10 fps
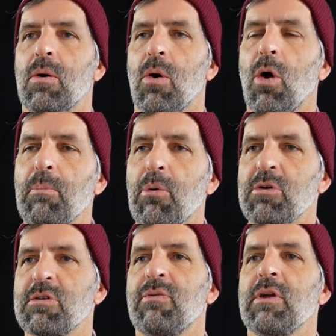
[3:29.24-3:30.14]
All
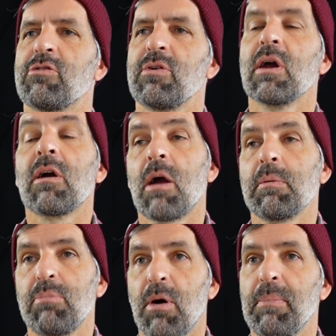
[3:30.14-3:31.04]
boards are featuring a
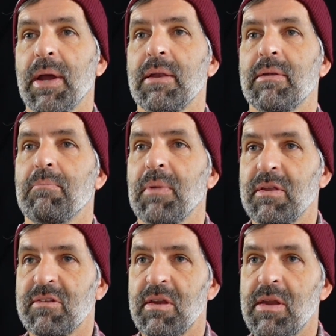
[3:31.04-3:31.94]
carbon pop band.
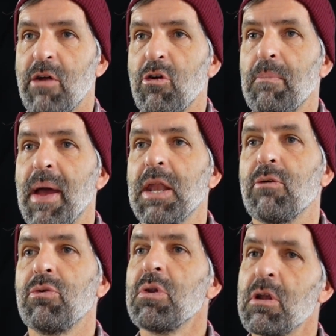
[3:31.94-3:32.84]
It's a narrow band
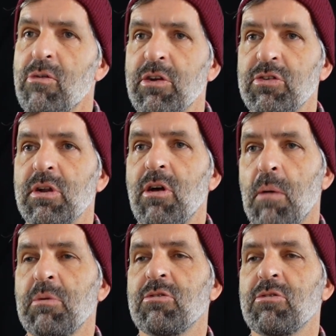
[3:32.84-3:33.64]
of unidirectional carbon